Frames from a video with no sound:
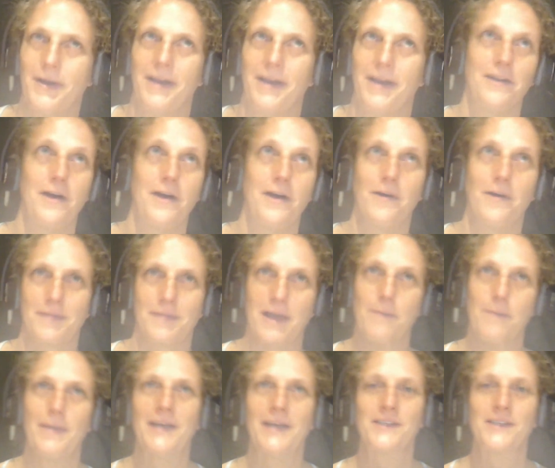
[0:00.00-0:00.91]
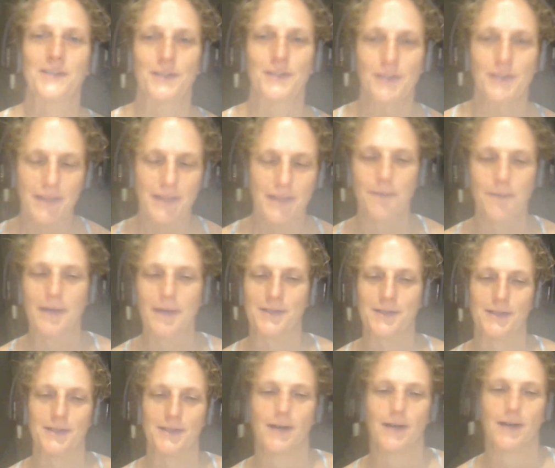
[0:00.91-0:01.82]
no, that makes a
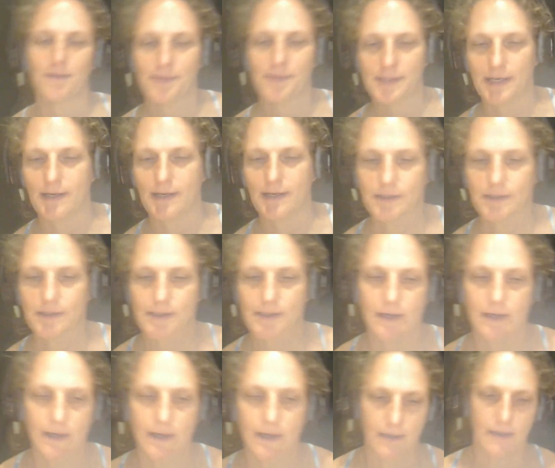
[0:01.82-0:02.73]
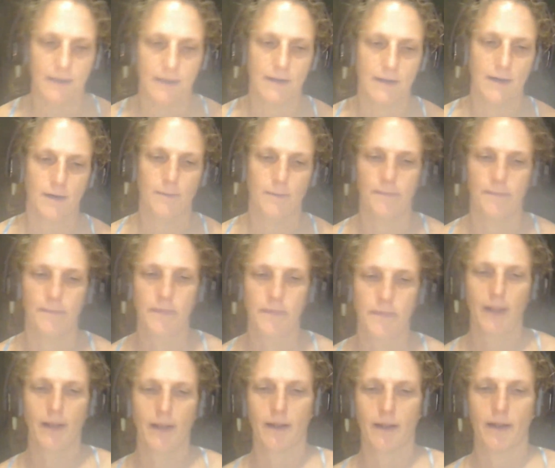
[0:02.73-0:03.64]
lot of sense, and
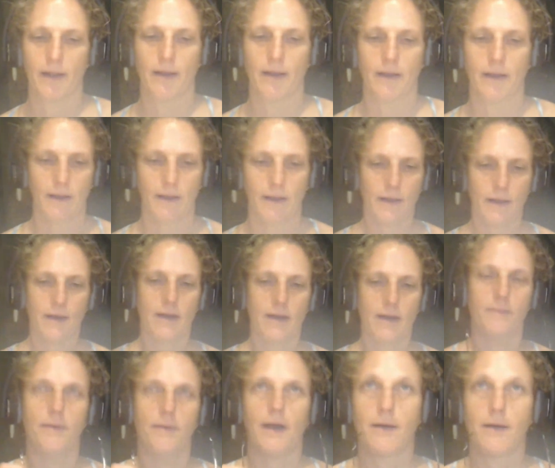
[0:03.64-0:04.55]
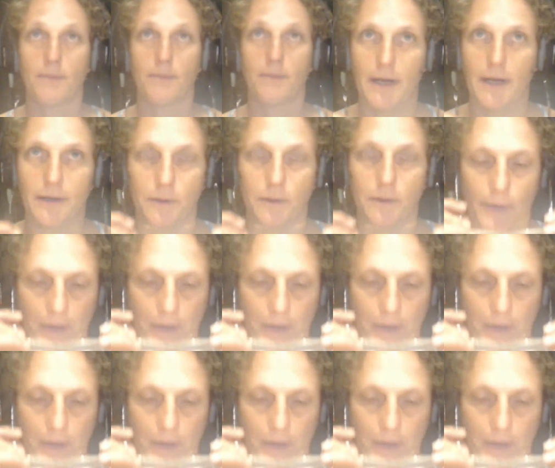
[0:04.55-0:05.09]
I'm glad you brought